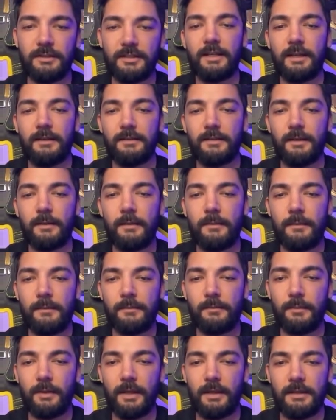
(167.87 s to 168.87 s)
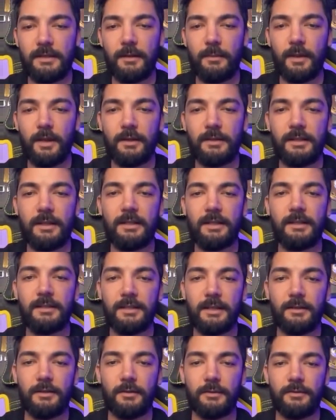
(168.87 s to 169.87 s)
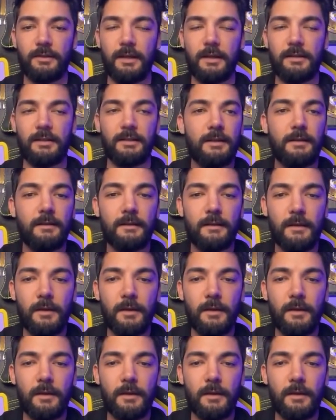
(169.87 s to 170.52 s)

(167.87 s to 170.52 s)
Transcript: saved them. Press the box and continue, friends.